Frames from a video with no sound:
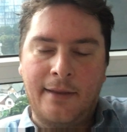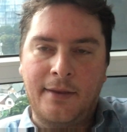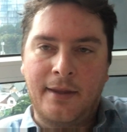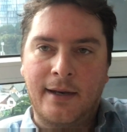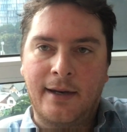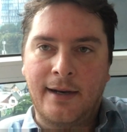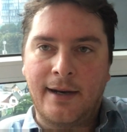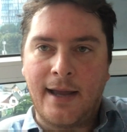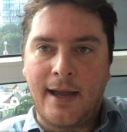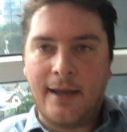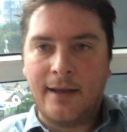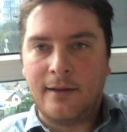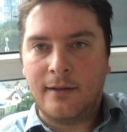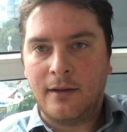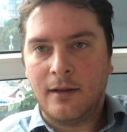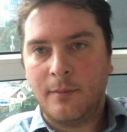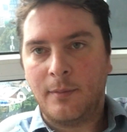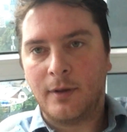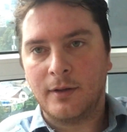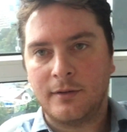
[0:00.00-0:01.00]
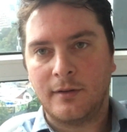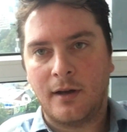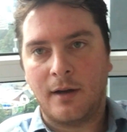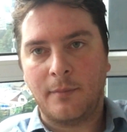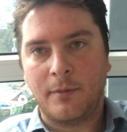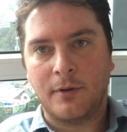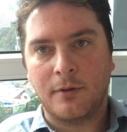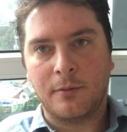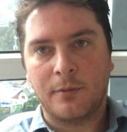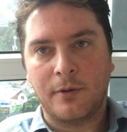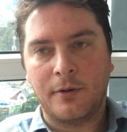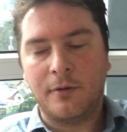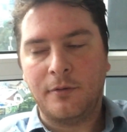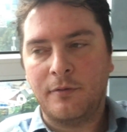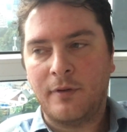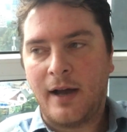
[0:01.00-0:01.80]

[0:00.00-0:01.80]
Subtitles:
then a nightclub on top of the roof.